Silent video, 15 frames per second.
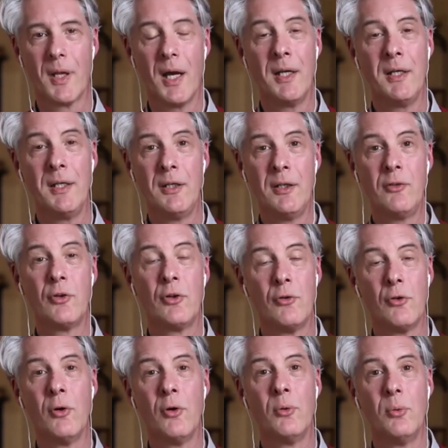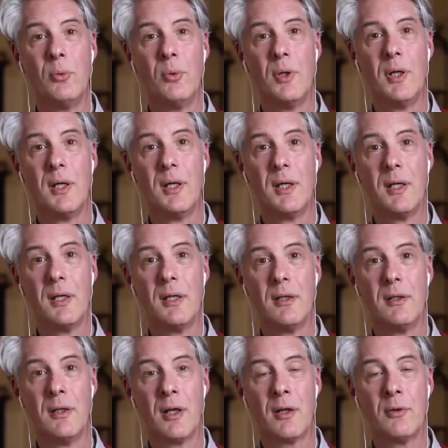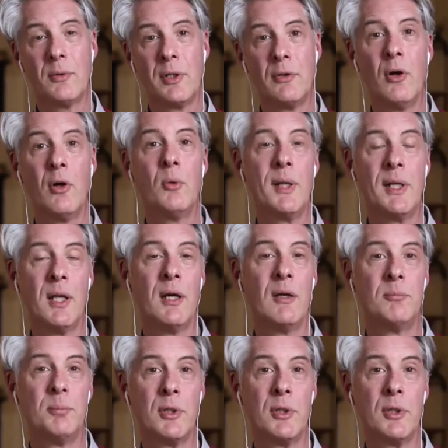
I needed to grow, not only grow in love,